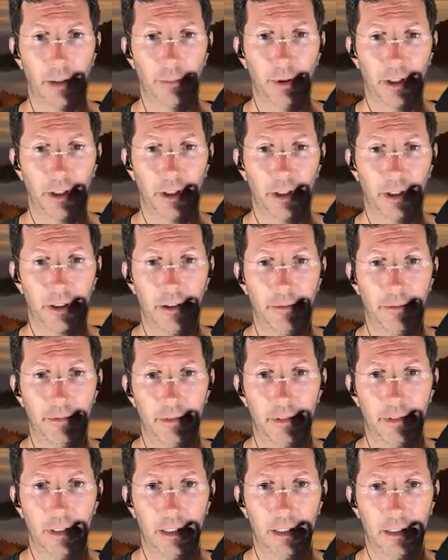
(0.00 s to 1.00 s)
DeMarco.
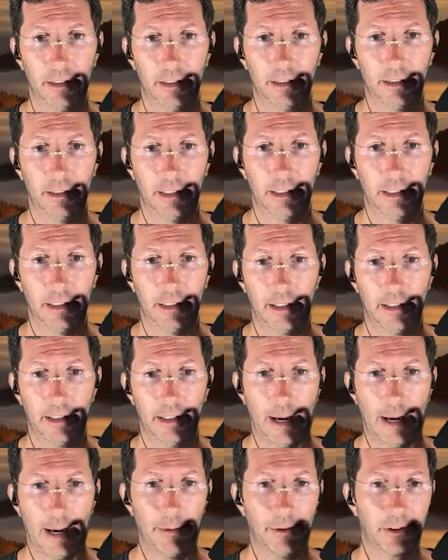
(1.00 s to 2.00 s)
They'll find it.
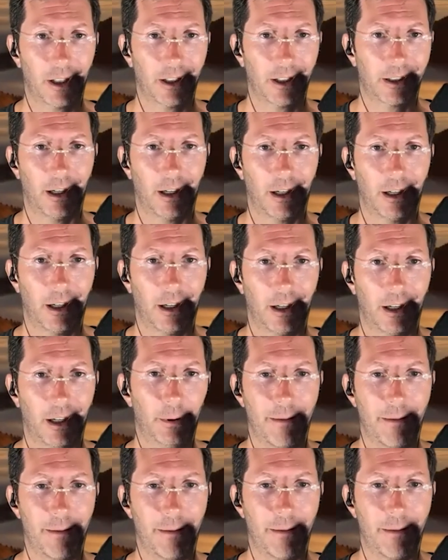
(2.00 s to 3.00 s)
I'm going to start a
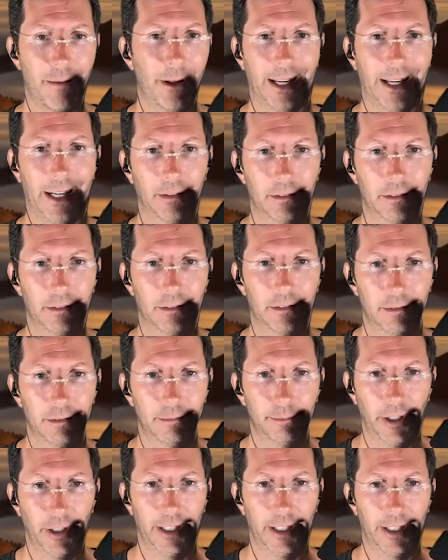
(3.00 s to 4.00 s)
book called The Middle Lane
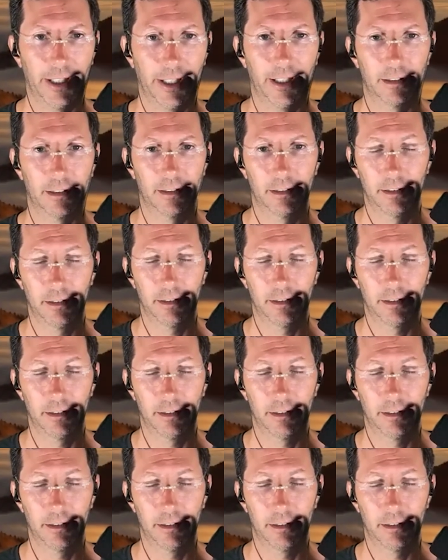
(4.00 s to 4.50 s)
Millionaire.